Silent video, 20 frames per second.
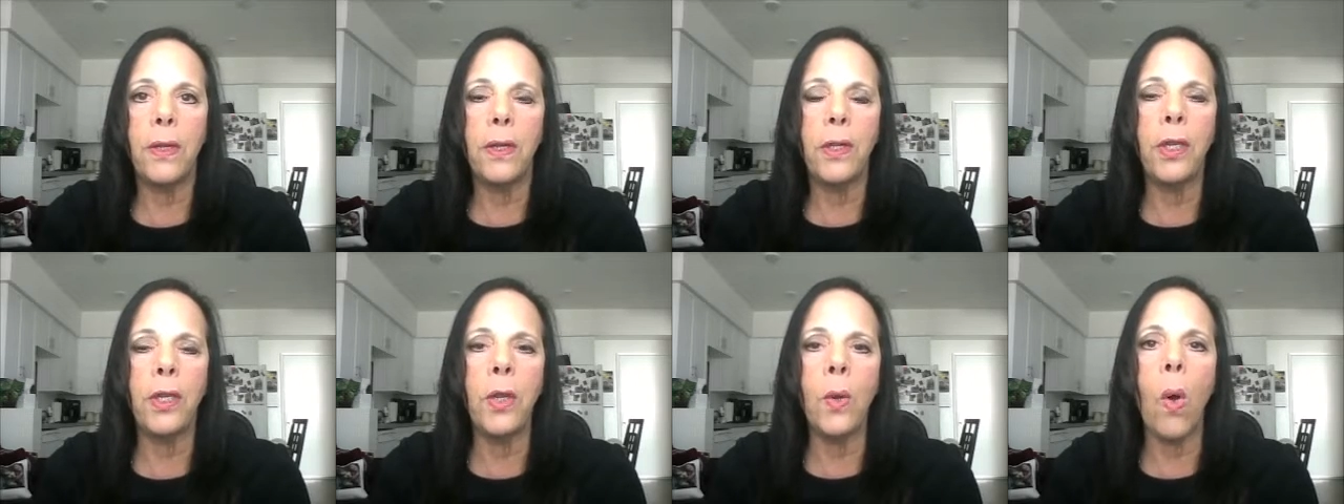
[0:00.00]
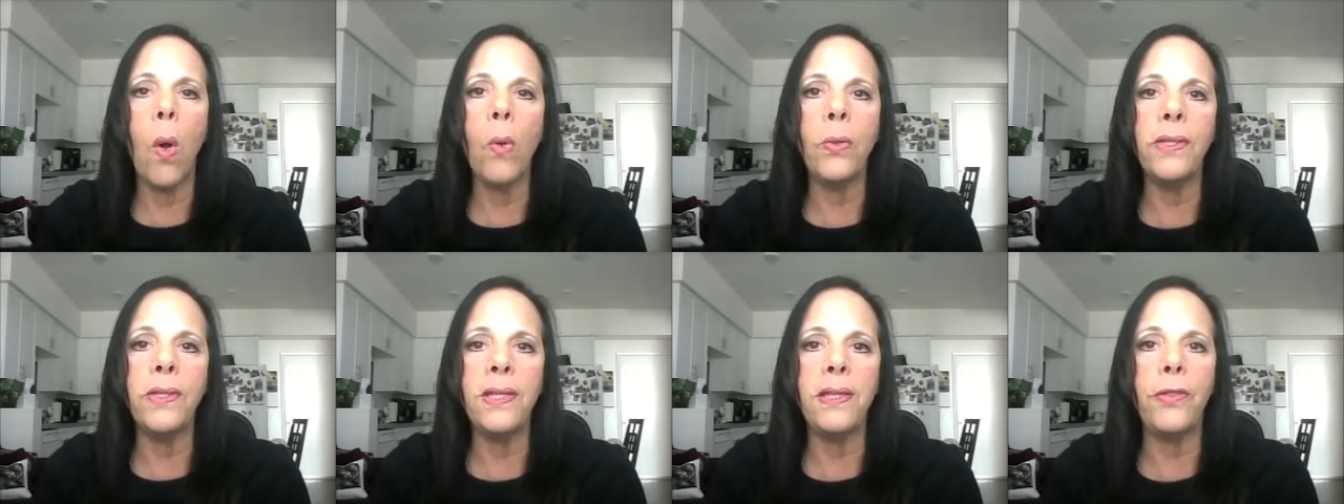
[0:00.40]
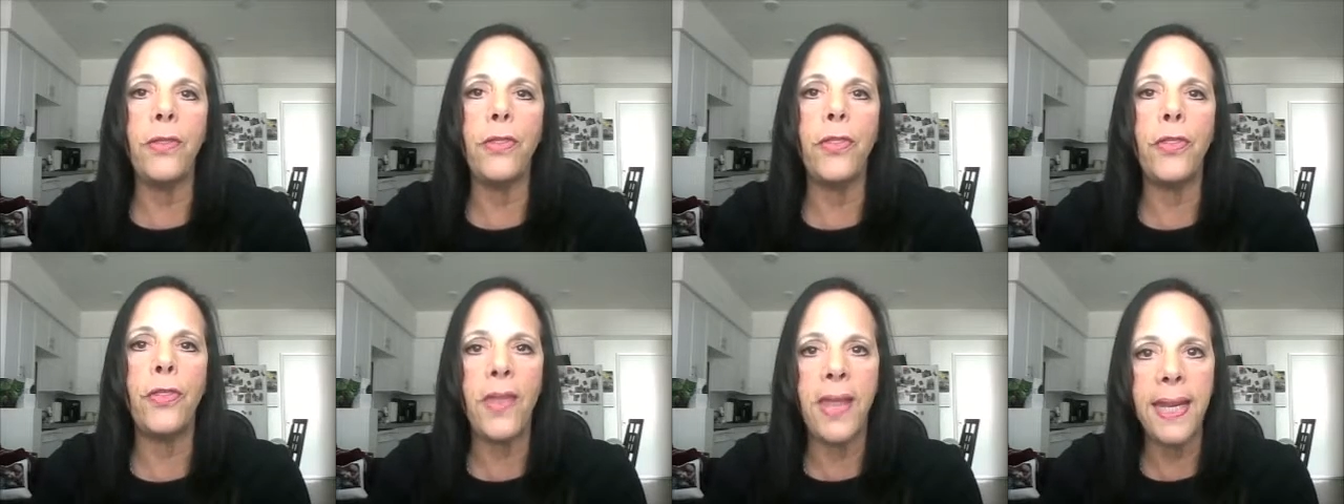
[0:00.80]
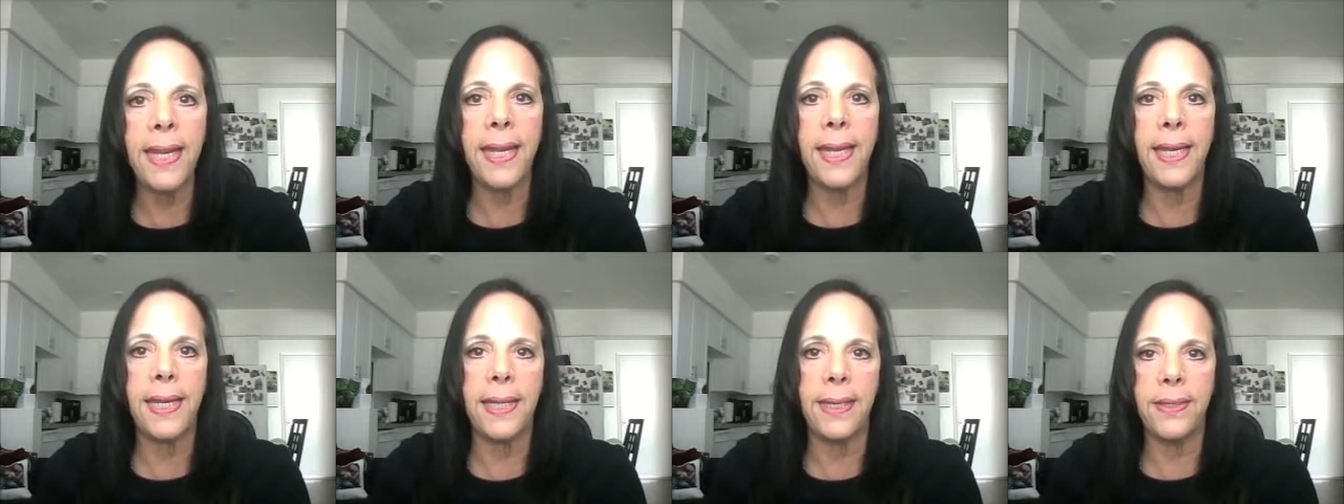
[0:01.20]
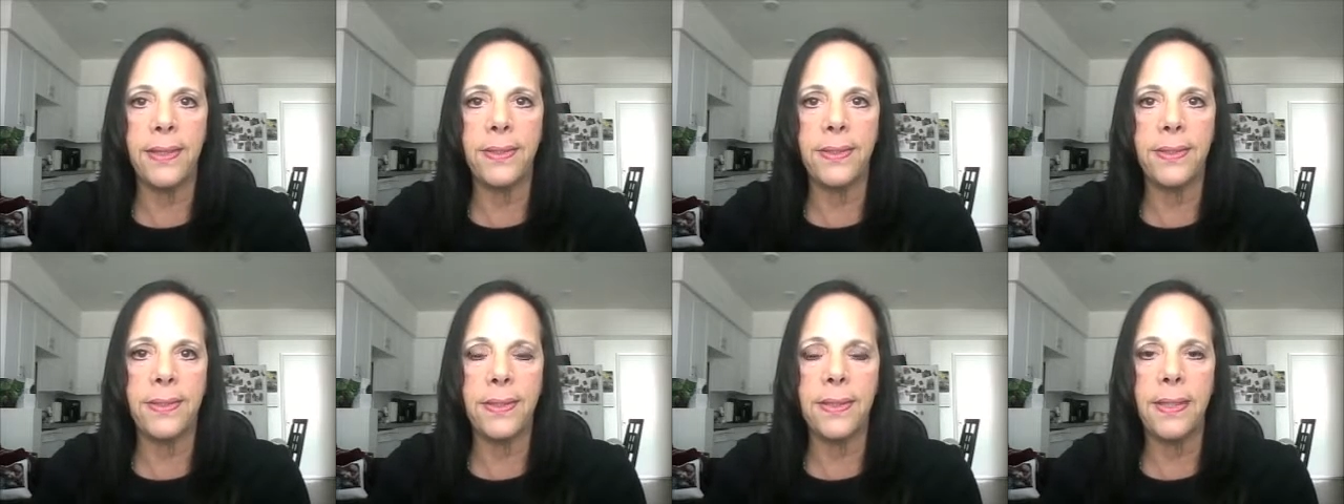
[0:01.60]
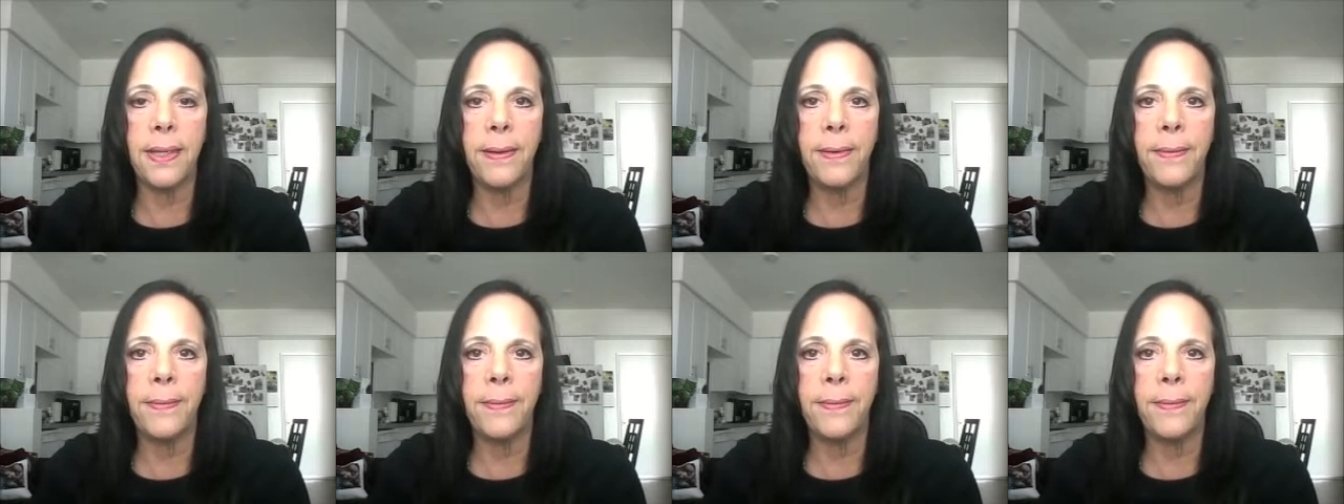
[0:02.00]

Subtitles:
You only think it is.